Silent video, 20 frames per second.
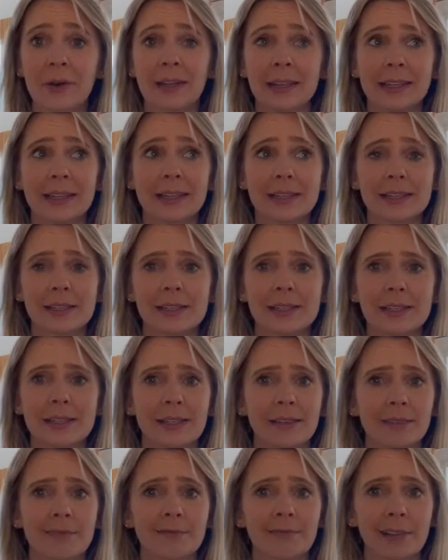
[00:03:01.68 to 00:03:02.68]
It is
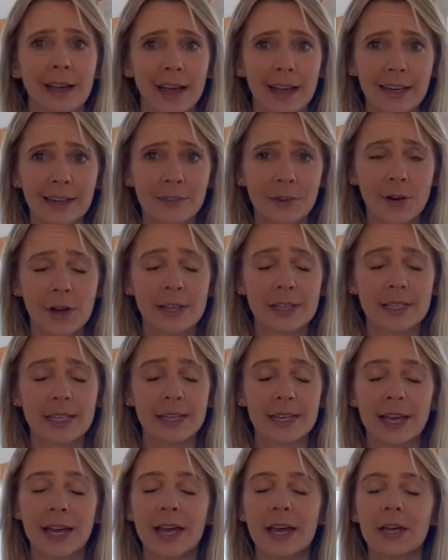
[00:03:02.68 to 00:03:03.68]
kind of
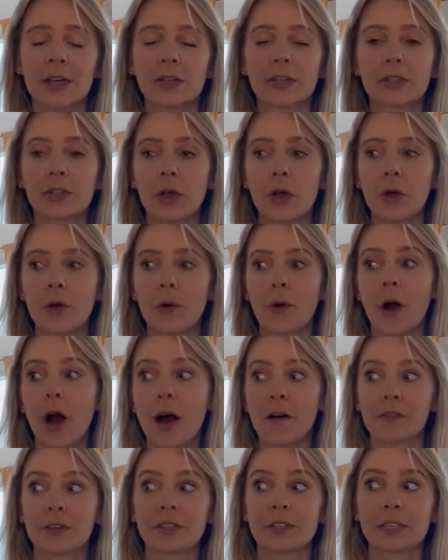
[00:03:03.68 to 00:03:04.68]
crazy. So
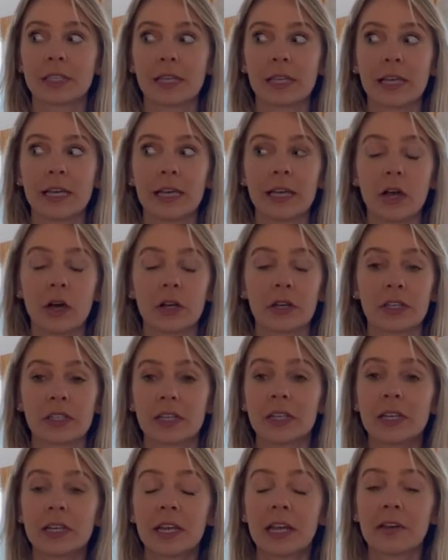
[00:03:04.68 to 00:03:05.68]
obviously on a
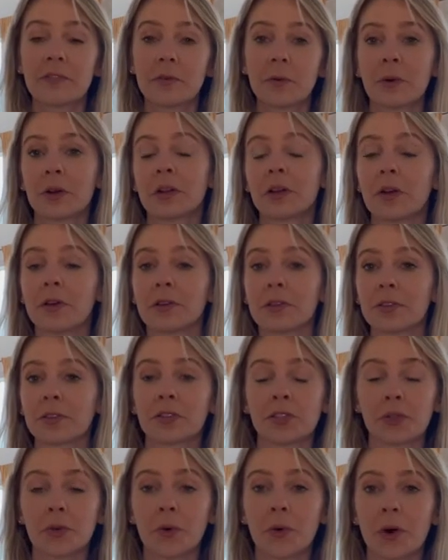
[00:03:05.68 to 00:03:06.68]
Sunday, if you want to go to the
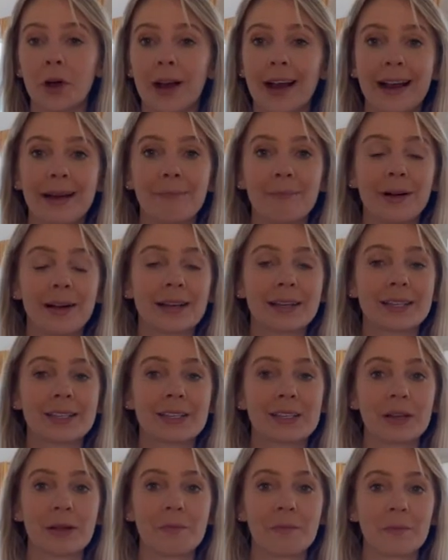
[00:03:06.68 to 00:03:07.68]
store and buy
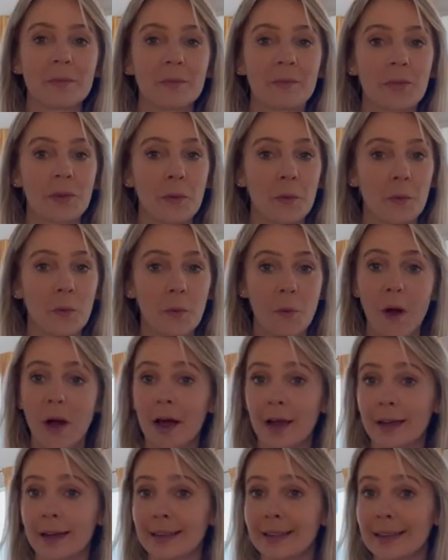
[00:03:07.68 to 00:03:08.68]
some
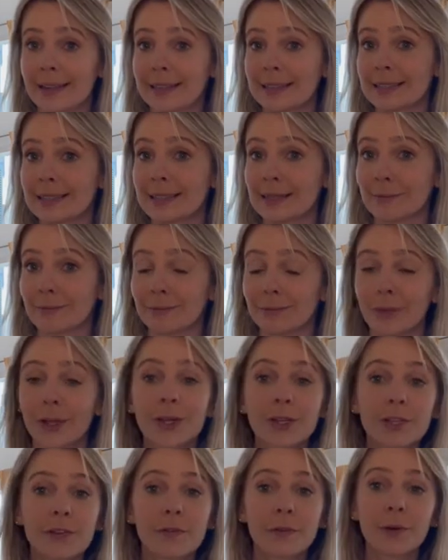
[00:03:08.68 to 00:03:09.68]
wine and some
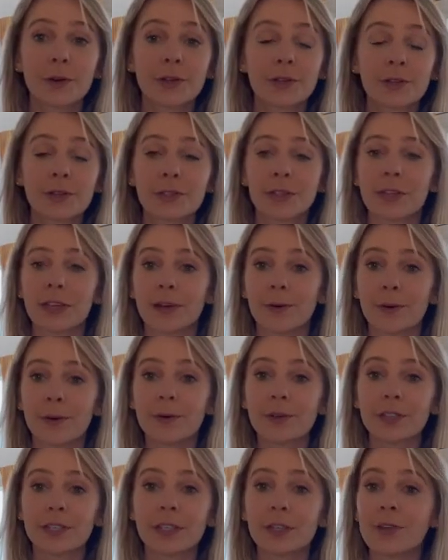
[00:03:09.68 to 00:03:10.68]
lunch, if you want to do a Sunday
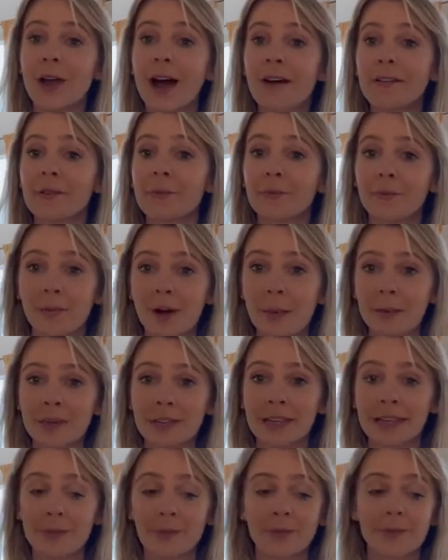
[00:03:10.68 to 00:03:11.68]
roast and you haven't prepped the
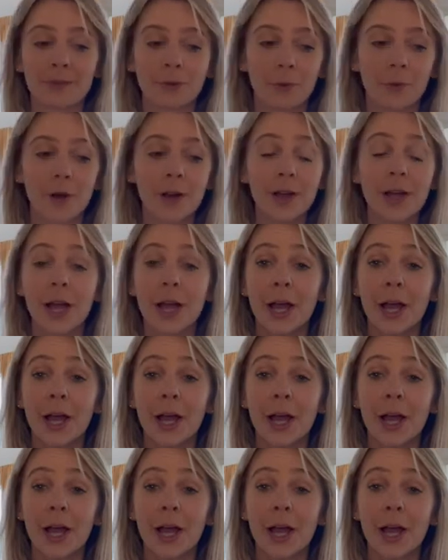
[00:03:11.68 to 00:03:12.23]
day before,